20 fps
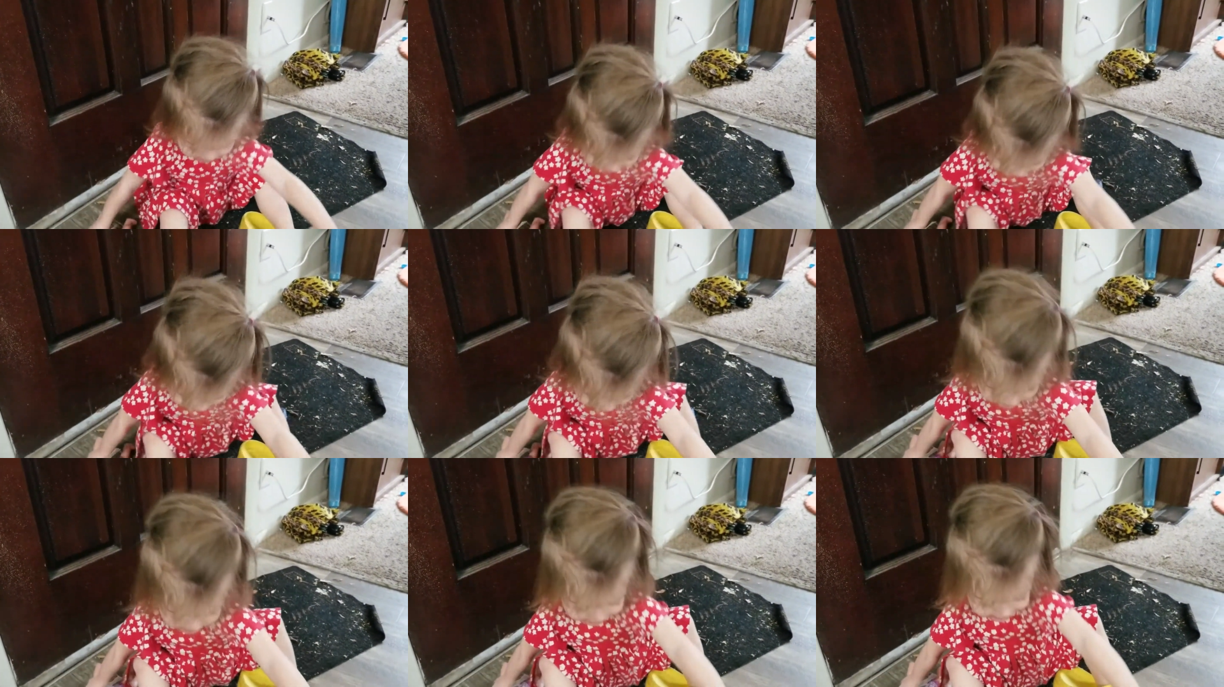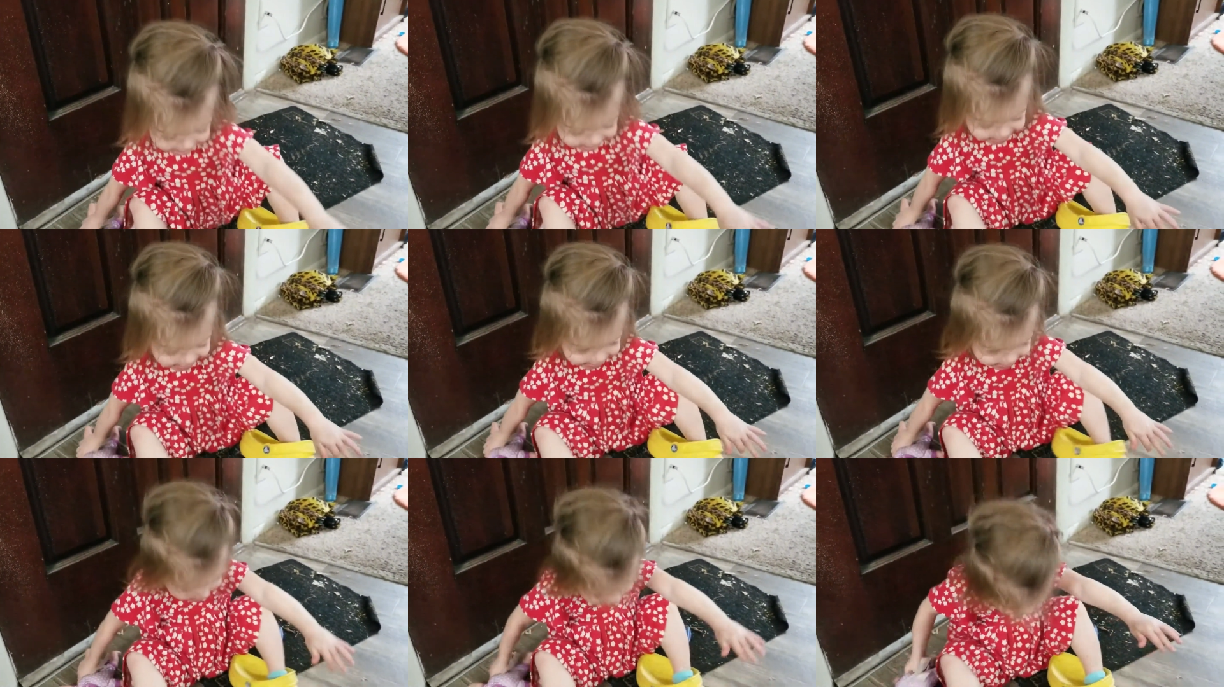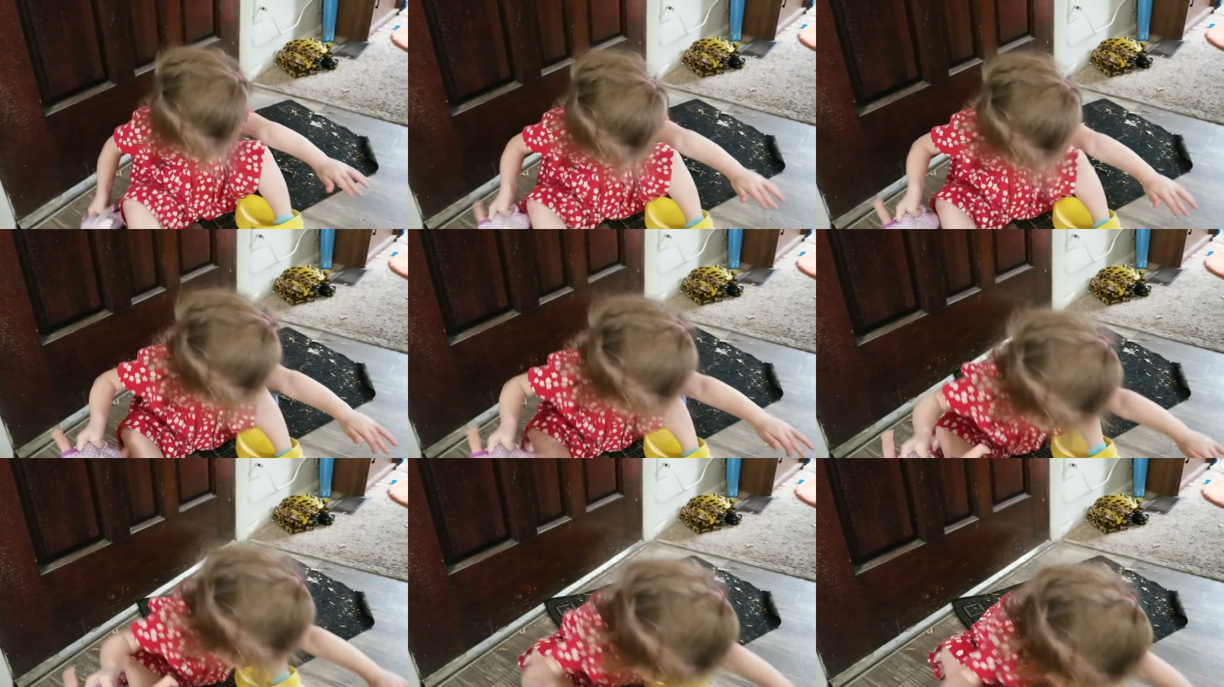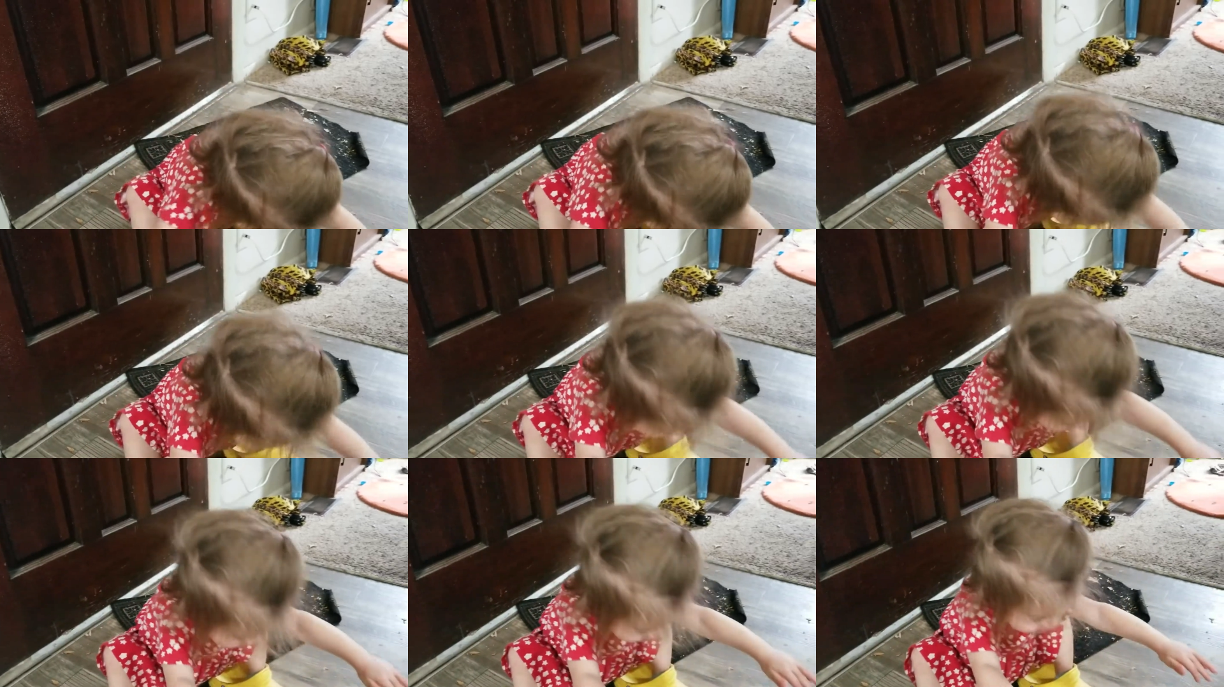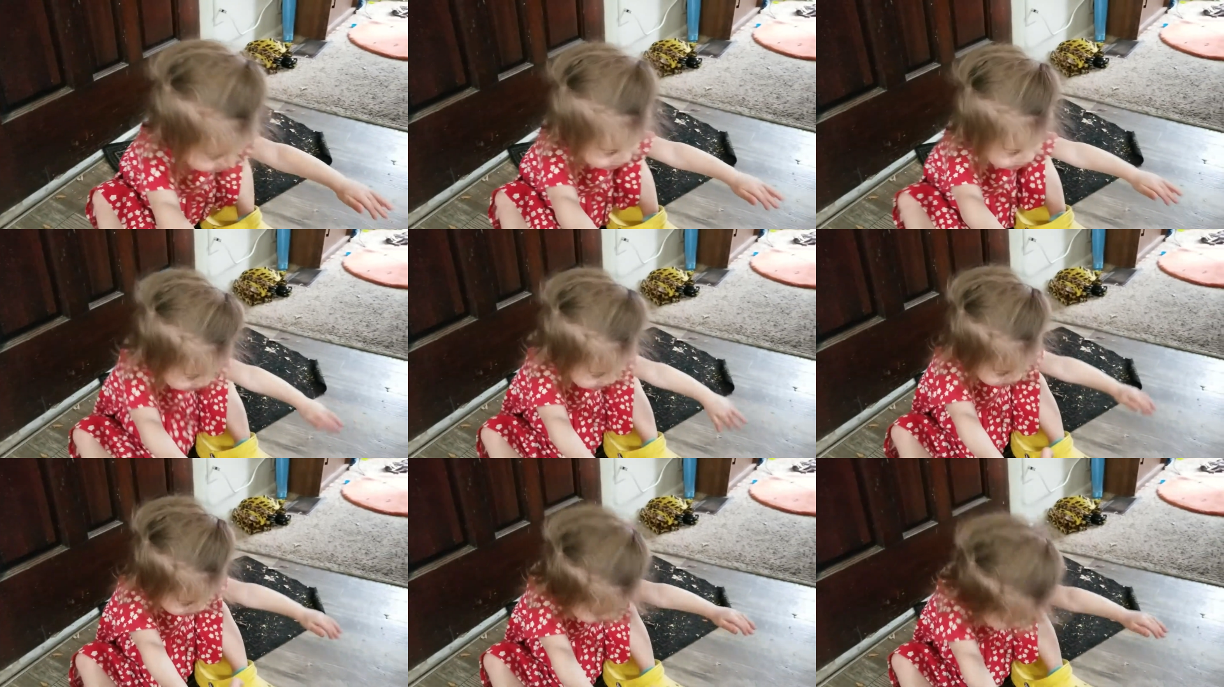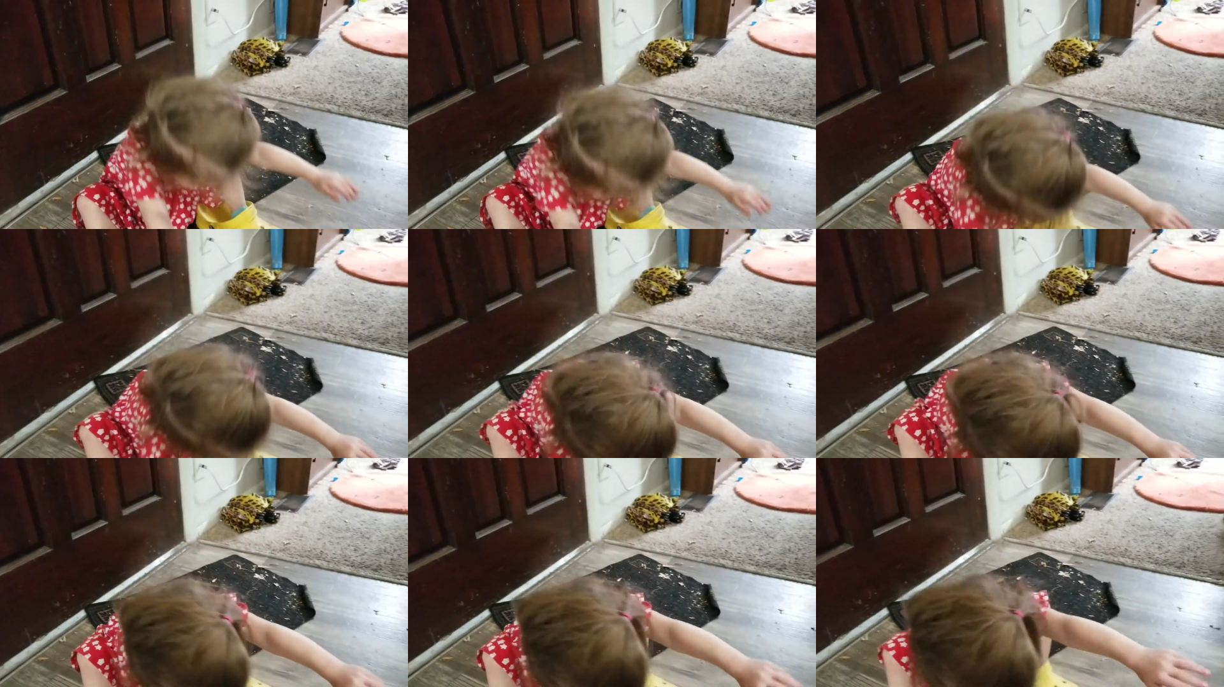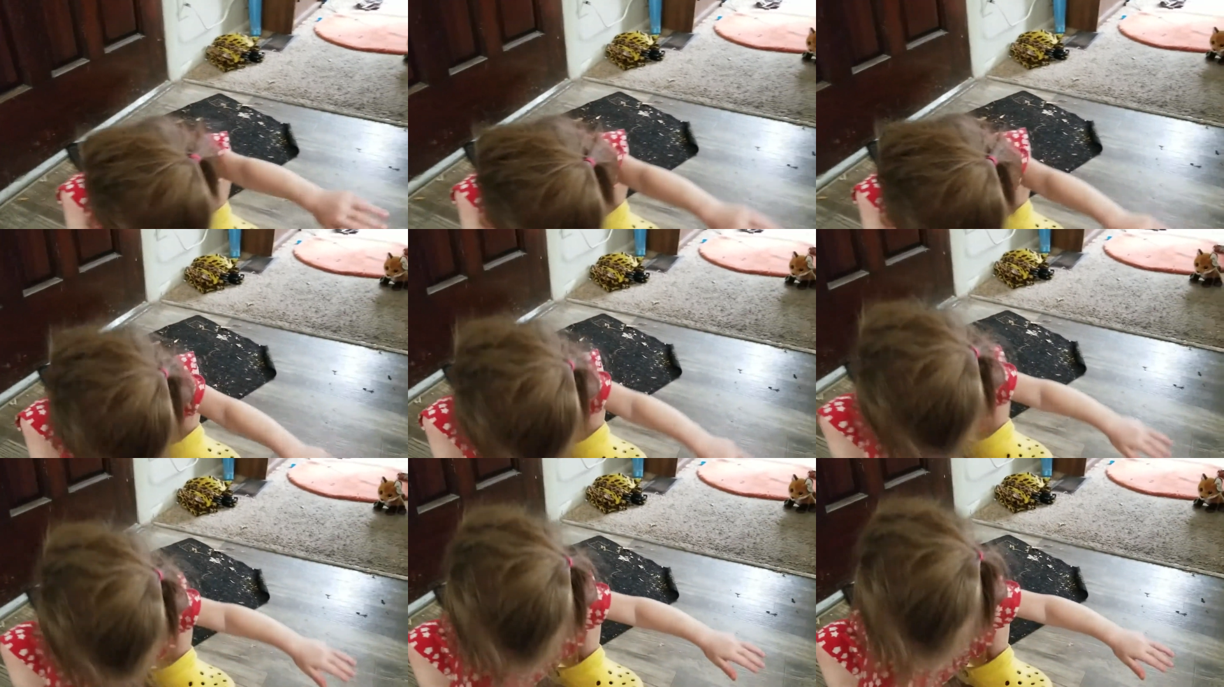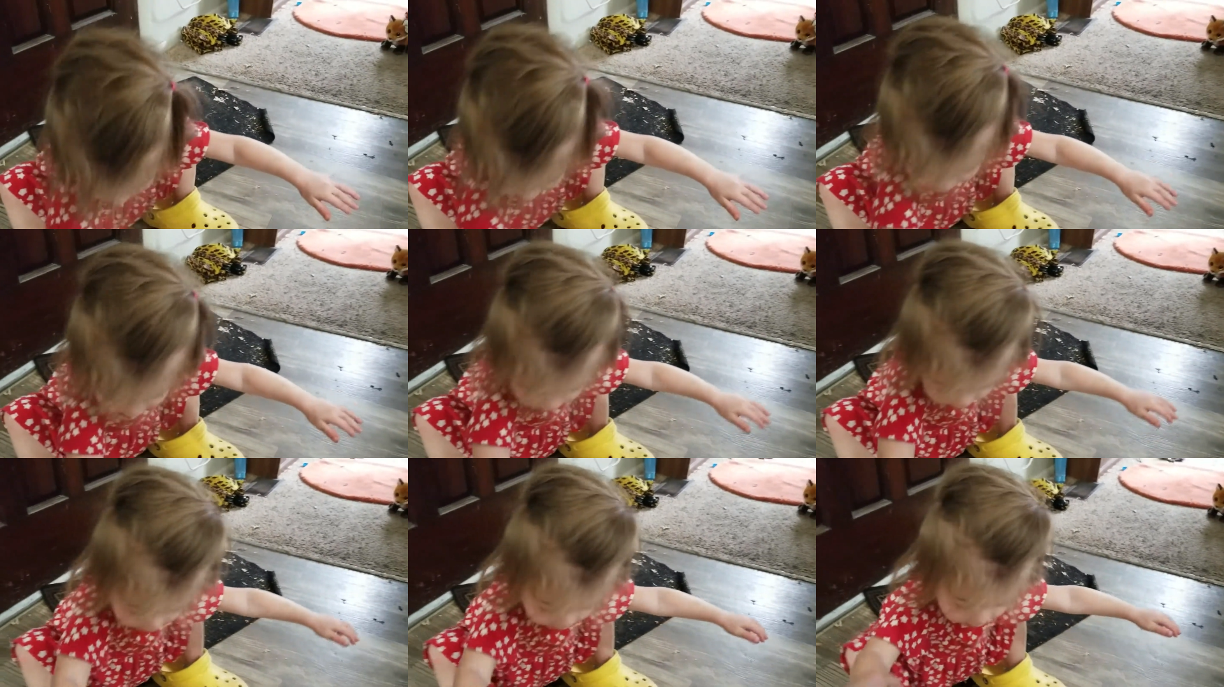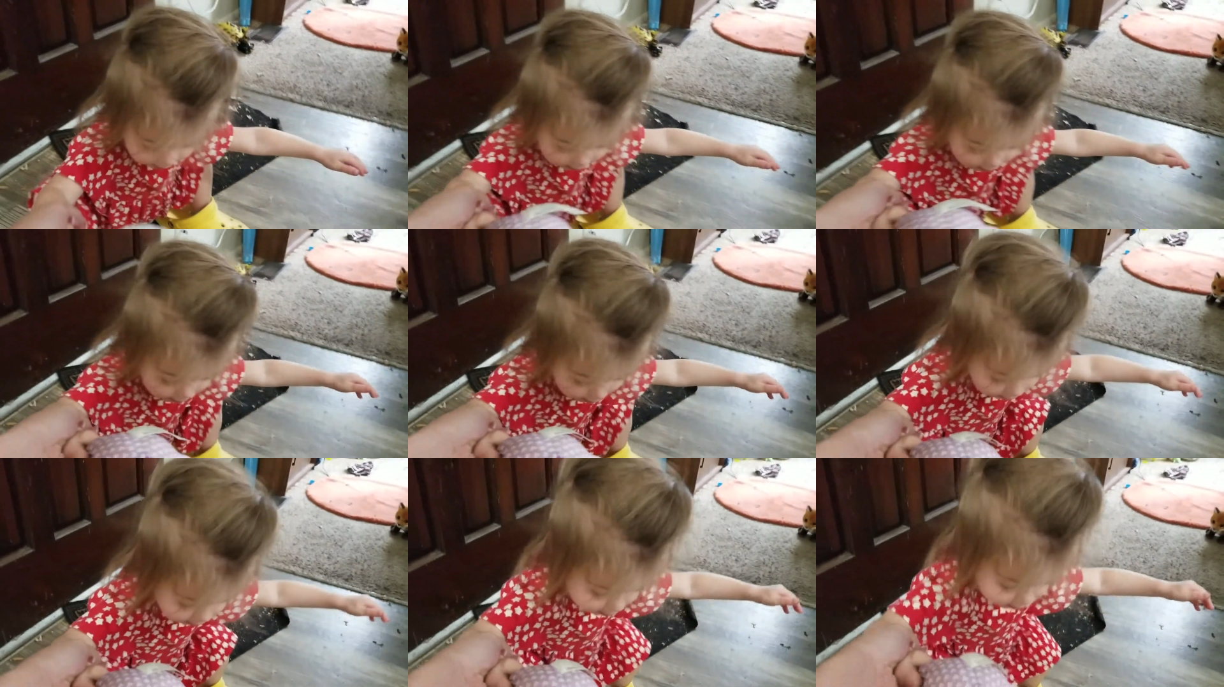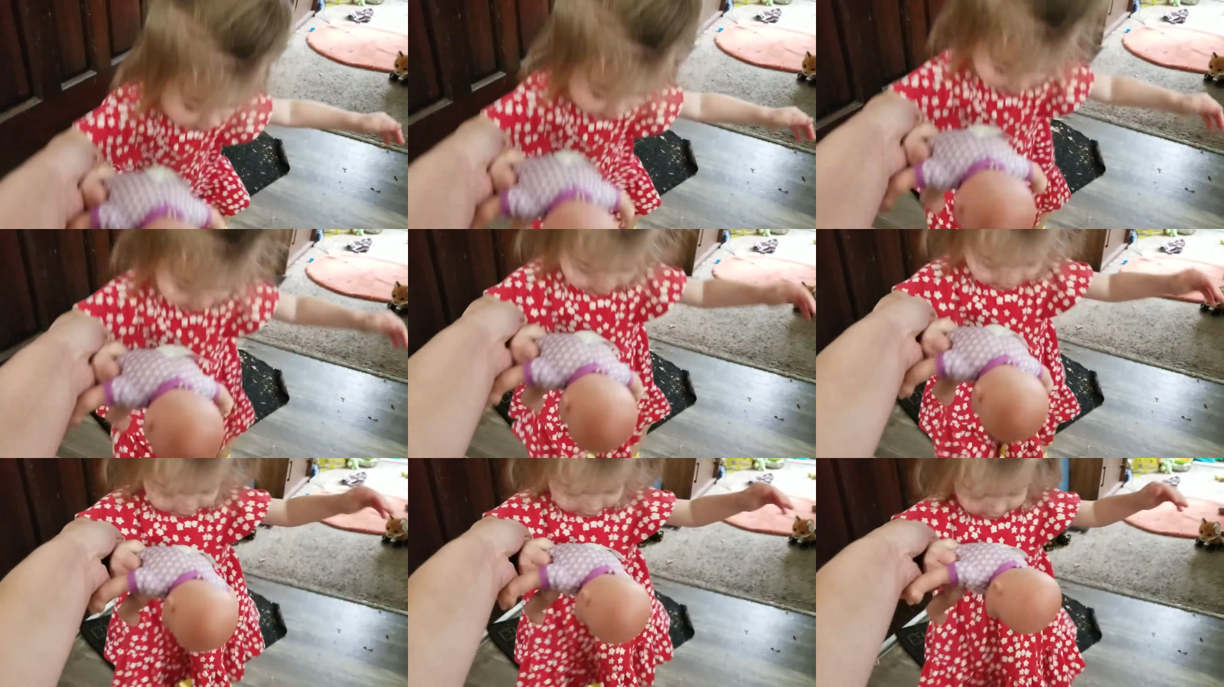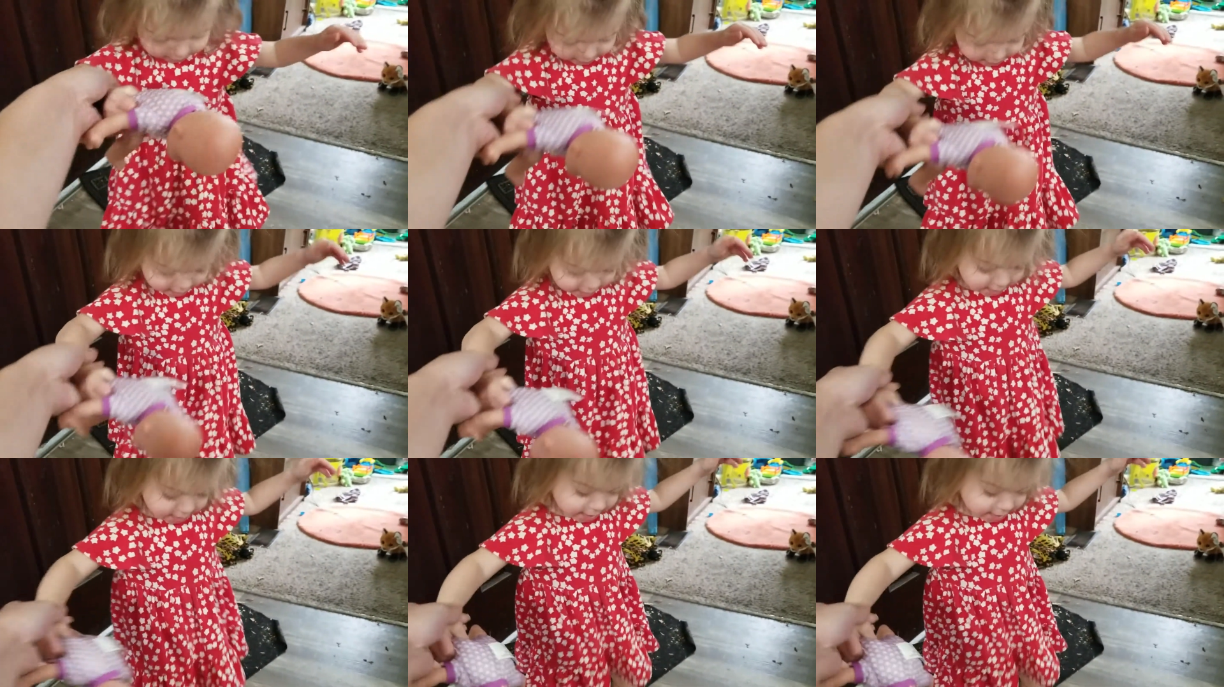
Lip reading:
Nobody's mouth can be seen.